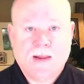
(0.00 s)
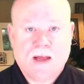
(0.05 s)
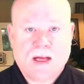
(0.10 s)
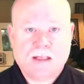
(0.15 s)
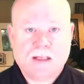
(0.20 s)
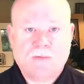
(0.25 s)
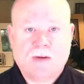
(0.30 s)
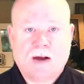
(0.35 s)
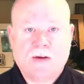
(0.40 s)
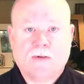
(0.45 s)

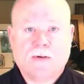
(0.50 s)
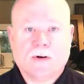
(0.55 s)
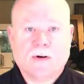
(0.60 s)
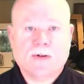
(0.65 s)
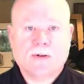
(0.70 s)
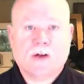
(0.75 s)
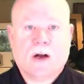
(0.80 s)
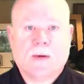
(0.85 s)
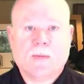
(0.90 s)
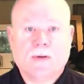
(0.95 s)
that's my
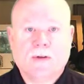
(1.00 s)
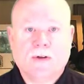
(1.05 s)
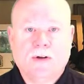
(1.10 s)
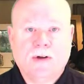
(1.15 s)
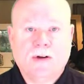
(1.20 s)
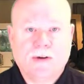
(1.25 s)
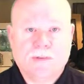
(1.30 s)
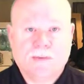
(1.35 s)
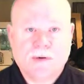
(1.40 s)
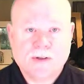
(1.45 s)
first
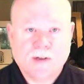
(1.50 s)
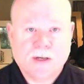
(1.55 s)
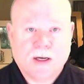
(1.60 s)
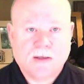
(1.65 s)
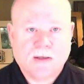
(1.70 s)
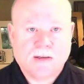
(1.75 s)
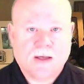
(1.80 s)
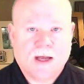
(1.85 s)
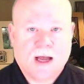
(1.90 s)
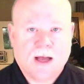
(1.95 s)
opportunity to
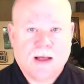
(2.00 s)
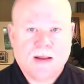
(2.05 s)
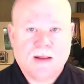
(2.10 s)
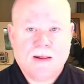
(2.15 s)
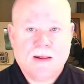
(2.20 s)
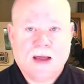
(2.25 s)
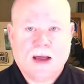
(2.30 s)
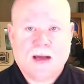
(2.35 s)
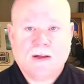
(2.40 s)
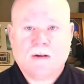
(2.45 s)
present at
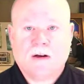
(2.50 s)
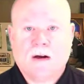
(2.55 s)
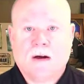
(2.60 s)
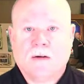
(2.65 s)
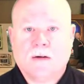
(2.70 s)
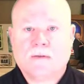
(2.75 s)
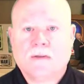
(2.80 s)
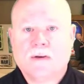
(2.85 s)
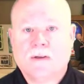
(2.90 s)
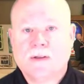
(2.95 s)
that
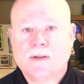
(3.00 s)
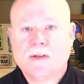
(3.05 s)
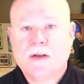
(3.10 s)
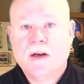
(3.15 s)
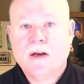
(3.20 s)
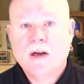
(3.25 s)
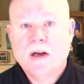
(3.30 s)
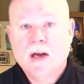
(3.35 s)
conference.